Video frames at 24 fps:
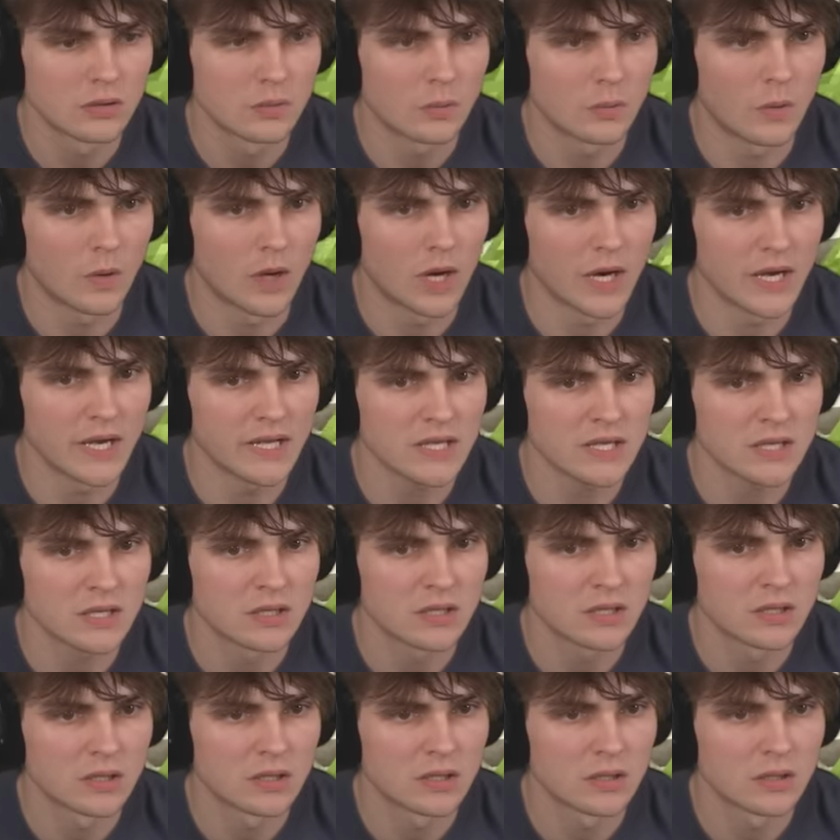Why?
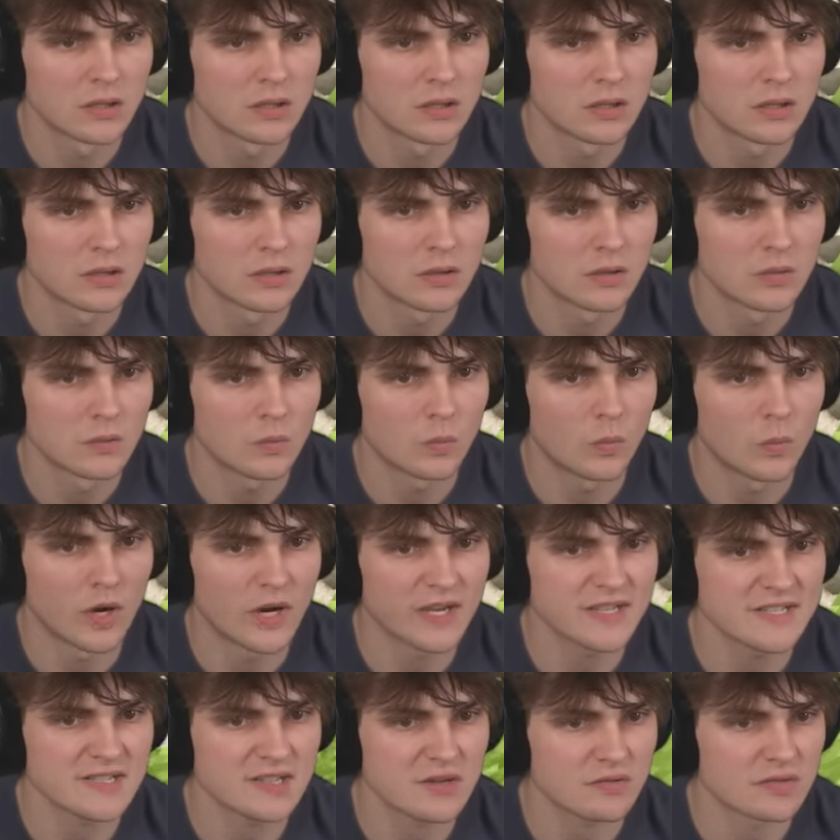Why
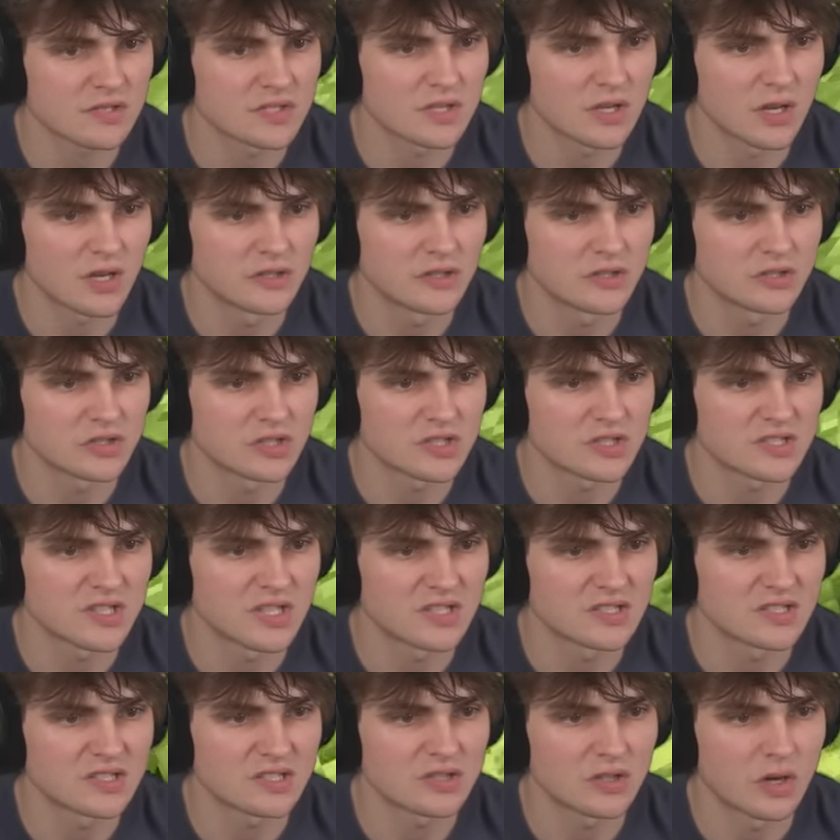is there a sign that just says
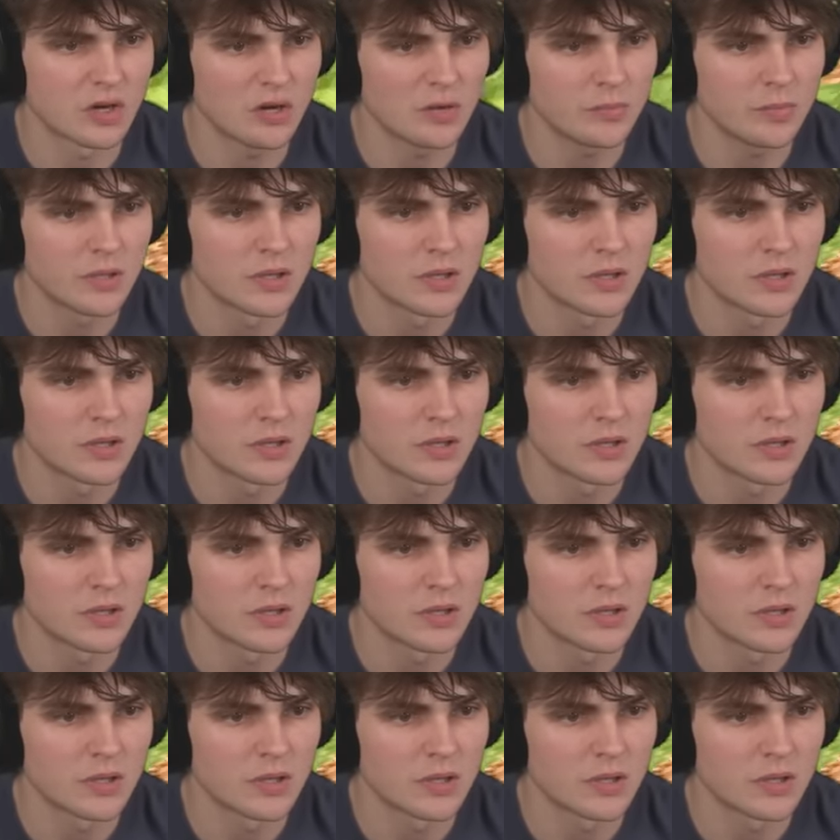stop?